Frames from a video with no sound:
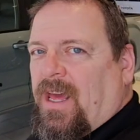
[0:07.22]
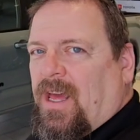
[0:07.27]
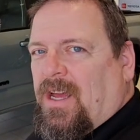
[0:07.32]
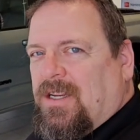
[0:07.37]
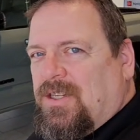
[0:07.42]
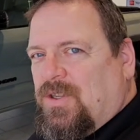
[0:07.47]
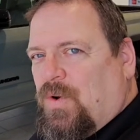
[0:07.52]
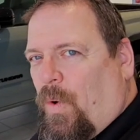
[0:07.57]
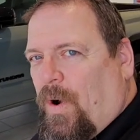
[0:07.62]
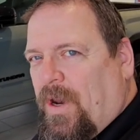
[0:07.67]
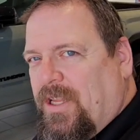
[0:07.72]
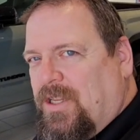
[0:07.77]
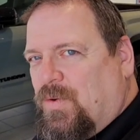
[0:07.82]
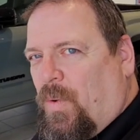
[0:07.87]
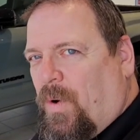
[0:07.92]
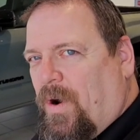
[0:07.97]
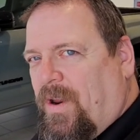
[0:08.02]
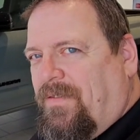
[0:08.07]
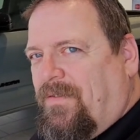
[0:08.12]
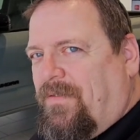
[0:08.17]

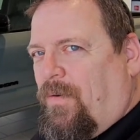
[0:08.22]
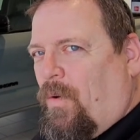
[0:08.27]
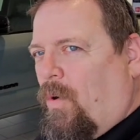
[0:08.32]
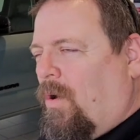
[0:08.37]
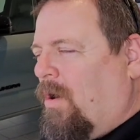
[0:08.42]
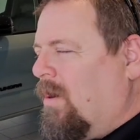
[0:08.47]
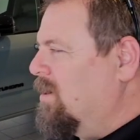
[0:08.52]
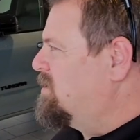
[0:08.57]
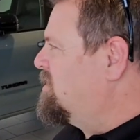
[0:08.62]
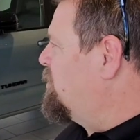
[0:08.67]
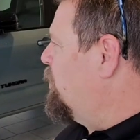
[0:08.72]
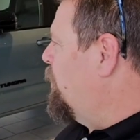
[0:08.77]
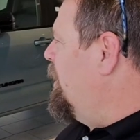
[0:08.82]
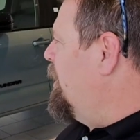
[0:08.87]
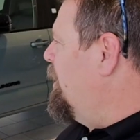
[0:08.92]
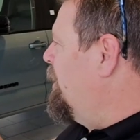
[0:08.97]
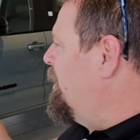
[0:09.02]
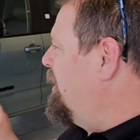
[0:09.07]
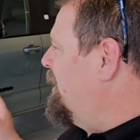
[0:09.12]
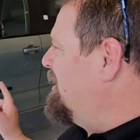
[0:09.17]
2024
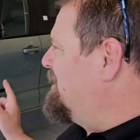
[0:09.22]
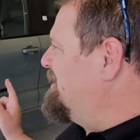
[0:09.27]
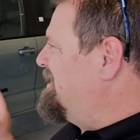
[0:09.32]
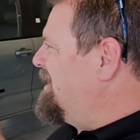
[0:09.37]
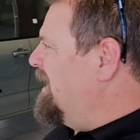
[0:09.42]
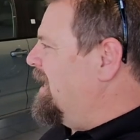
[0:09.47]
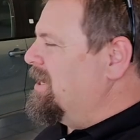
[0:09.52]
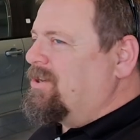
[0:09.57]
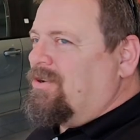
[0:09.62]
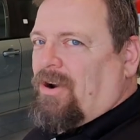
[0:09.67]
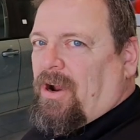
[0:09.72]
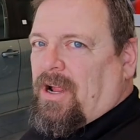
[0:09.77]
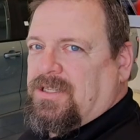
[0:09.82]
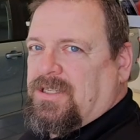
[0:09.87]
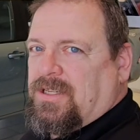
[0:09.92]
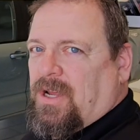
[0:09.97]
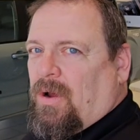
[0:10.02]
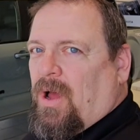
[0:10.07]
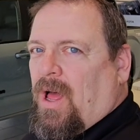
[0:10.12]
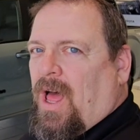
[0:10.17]
Toyota Tundra.
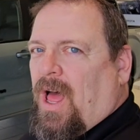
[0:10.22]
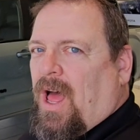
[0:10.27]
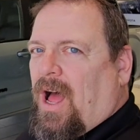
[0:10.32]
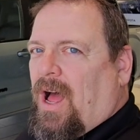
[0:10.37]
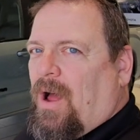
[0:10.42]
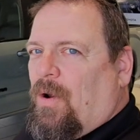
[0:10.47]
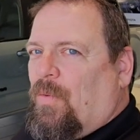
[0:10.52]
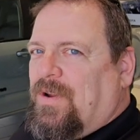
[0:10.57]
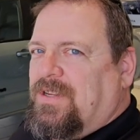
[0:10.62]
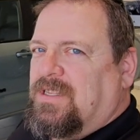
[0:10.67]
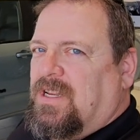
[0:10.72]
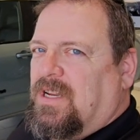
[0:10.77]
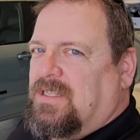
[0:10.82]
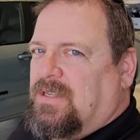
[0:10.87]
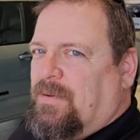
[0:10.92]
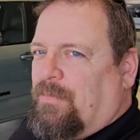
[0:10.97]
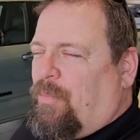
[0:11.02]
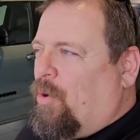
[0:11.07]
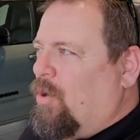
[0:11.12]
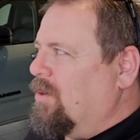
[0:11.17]
So, reason it's
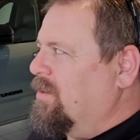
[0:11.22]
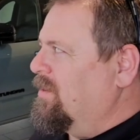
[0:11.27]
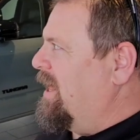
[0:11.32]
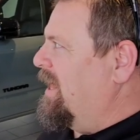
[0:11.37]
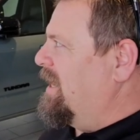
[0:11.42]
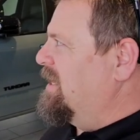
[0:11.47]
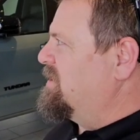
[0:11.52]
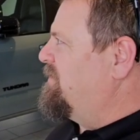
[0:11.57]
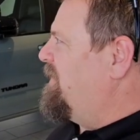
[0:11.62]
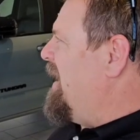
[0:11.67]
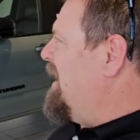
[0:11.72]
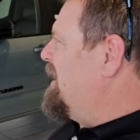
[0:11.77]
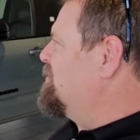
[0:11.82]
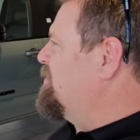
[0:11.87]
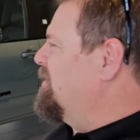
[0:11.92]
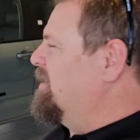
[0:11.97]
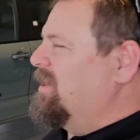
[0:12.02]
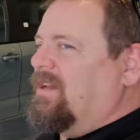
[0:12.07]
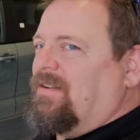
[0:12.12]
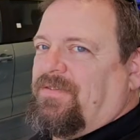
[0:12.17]
important that it's
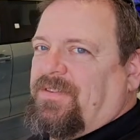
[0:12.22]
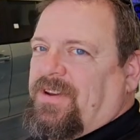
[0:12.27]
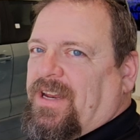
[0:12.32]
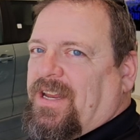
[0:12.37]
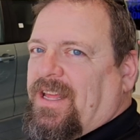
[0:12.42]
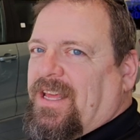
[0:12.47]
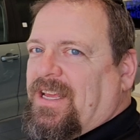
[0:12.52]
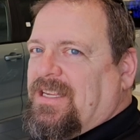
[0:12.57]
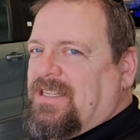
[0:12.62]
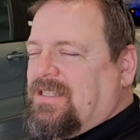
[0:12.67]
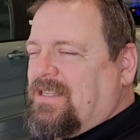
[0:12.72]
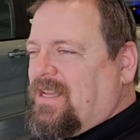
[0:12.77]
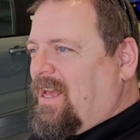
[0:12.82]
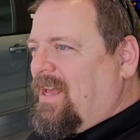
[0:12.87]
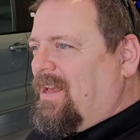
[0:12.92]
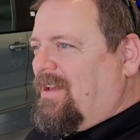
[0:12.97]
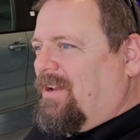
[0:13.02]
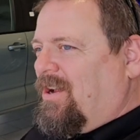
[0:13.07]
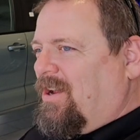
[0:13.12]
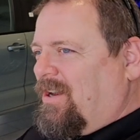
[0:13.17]
factory-lifted is
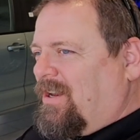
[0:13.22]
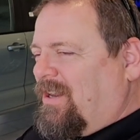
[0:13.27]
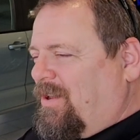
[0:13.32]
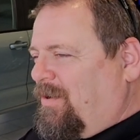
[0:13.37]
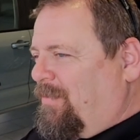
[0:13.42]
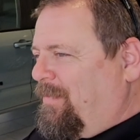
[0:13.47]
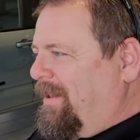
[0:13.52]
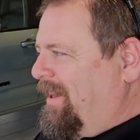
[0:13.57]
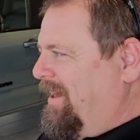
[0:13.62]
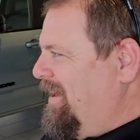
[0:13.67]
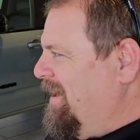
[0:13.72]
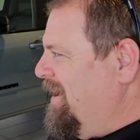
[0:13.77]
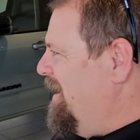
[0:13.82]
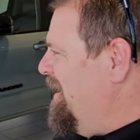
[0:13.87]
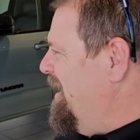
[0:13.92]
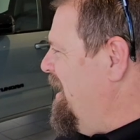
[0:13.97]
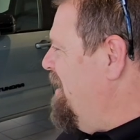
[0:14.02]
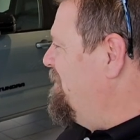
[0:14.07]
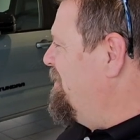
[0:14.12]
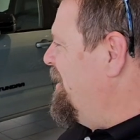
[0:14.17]
going to be
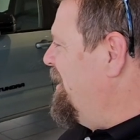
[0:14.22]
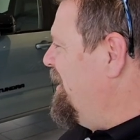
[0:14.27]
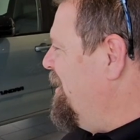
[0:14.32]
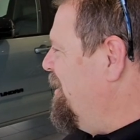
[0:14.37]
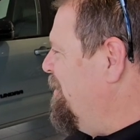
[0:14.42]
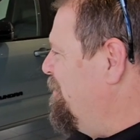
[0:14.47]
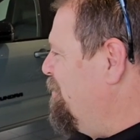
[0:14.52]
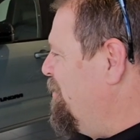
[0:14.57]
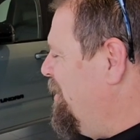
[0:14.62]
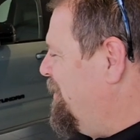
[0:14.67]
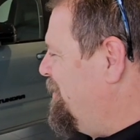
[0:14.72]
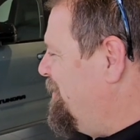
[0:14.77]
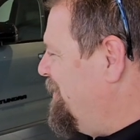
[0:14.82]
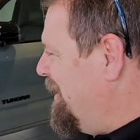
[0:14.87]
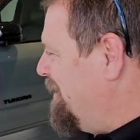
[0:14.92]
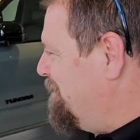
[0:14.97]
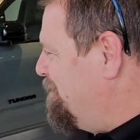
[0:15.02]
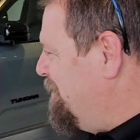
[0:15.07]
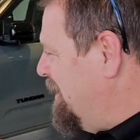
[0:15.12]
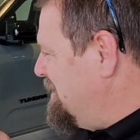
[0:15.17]
evident here pretty
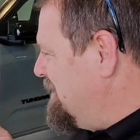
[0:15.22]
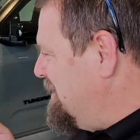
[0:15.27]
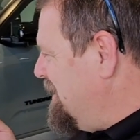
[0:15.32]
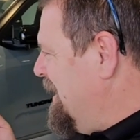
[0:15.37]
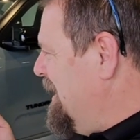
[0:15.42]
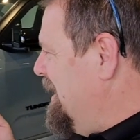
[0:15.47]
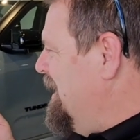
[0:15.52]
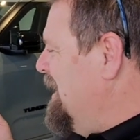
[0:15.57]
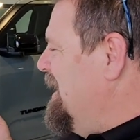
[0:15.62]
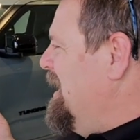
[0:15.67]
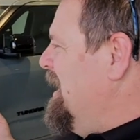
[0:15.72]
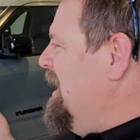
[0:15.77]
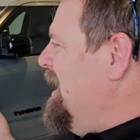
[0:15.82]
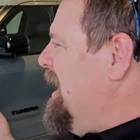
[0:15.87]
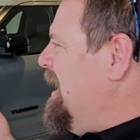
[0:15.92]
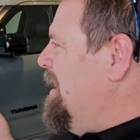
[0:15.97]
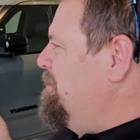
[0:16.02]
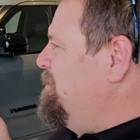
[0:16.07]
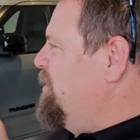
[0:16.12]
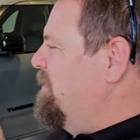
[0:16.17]
quick. But
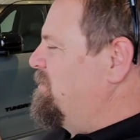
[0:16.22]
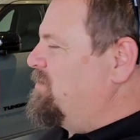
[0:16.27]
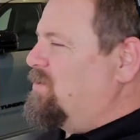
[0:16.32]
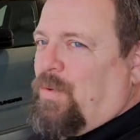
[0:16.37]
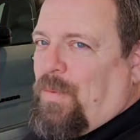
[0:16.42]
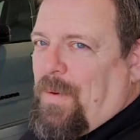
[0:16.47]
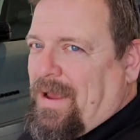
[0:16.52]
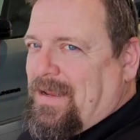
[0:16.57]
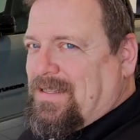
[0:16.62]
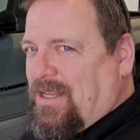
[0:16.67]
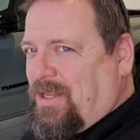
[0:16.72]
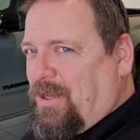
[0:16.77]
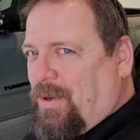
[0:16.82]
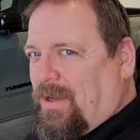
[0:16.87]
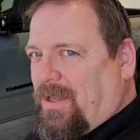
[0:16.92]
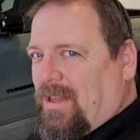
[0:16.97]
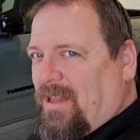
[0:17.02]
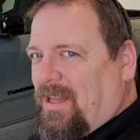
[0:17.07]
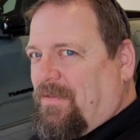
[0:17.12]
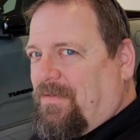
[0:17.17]
you have two ways that you
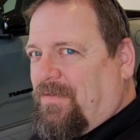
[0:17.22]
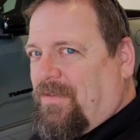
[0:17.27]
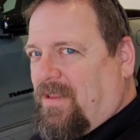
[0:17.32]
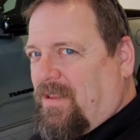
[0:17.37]
can lift